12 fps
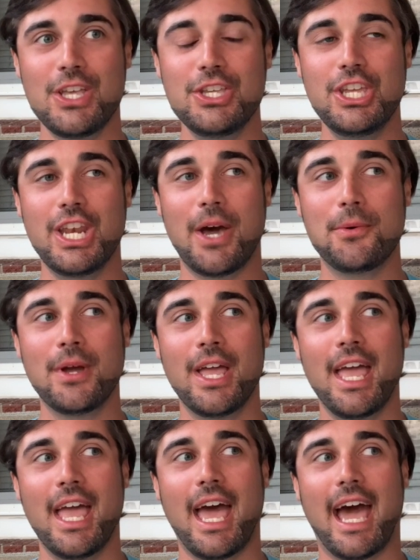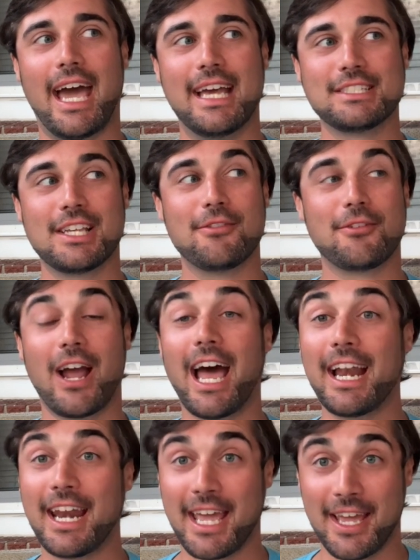You know, as of
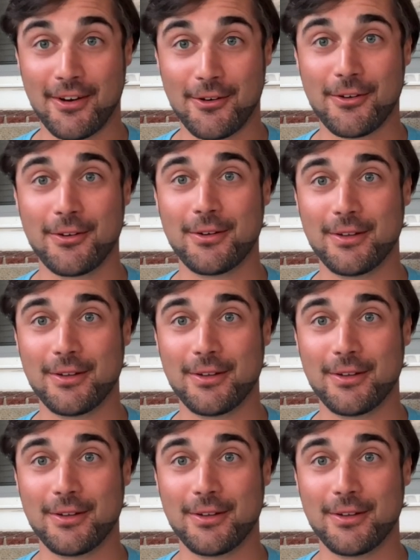right now,